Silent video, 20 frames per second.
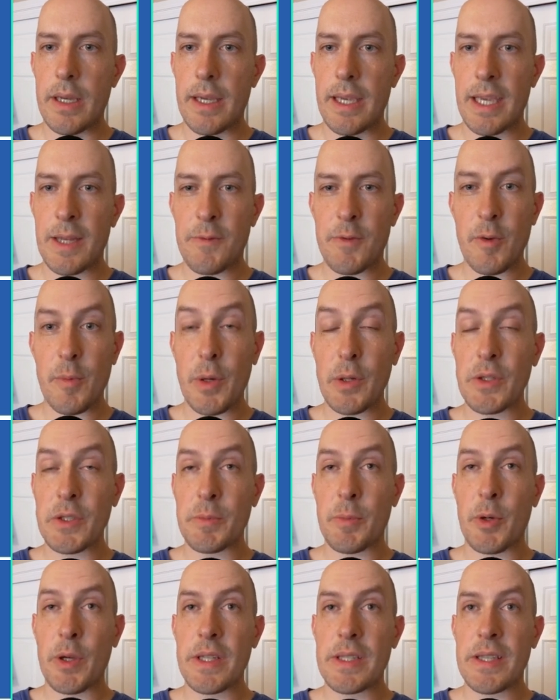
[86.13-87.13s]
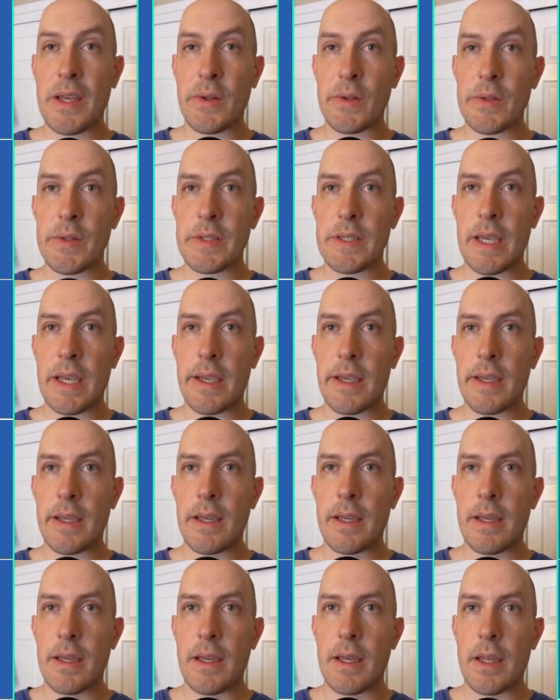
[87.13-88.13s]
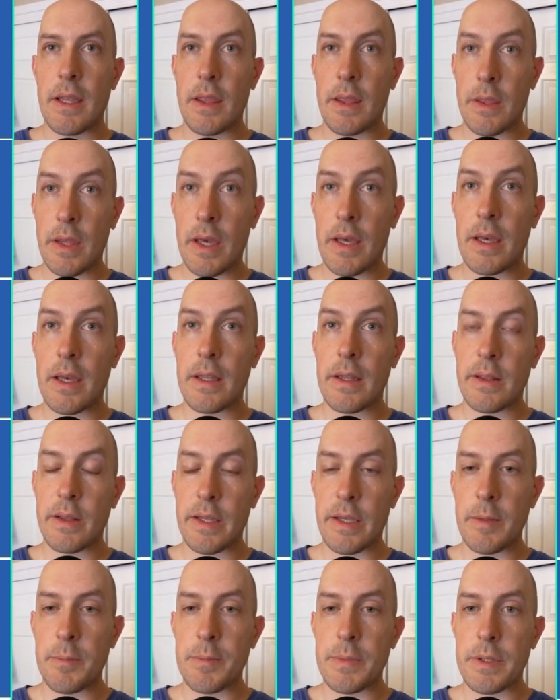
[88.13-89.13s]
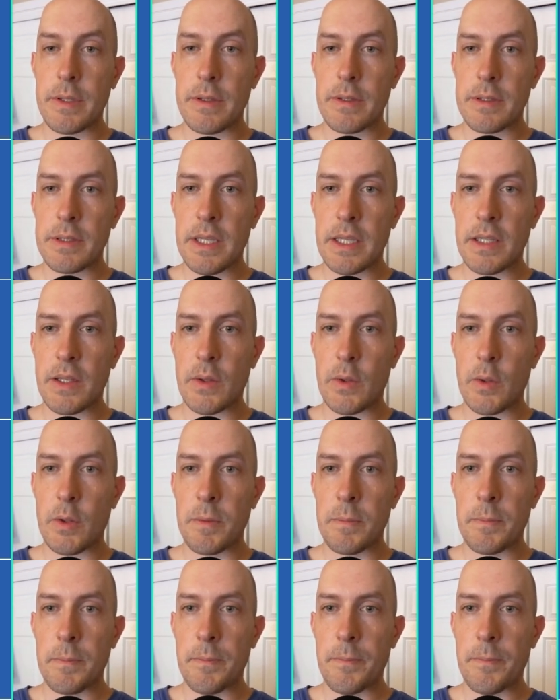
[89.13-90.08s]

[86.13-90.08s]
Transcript: And for bonus points, how do you say the lip, singular.